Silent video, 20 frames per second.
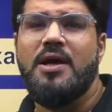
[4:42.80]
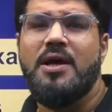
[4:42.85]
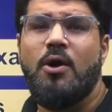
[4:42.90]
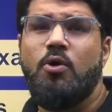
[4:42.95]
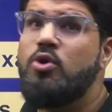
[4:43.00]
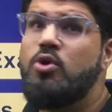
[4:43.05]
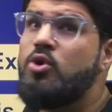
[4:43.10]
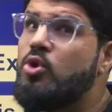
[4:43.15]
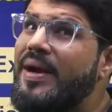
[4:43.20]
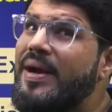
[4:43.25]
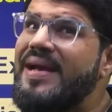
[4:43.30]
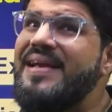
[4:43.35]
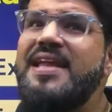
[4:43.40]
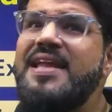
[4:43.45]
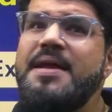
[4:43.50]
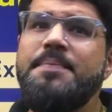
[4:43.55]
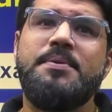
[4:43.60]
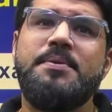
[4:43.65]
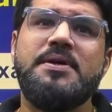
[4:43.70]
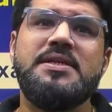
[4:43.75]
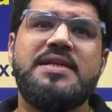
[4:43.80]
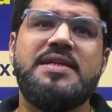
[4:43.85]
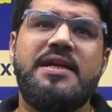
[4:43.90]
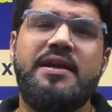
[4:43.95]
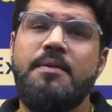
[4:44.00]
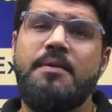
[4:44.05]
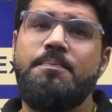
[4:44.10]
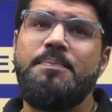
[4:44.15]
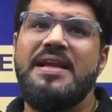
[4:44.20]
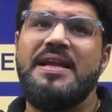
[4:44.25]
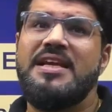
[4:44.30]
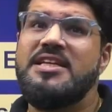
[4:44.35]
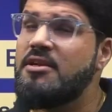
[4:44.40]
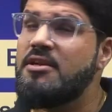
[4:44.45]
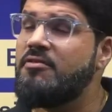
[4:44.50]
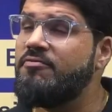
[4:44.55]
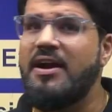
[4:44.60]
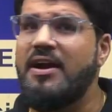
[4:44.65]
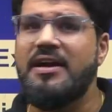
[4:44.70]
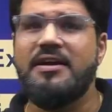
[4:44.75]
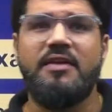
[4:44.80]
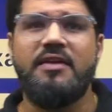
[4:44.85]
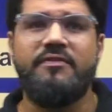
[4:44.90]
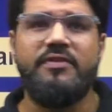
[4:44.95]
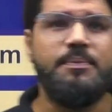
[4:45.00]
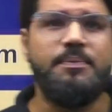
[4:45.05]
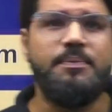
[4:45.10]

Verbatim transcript: down 20% repetition factor will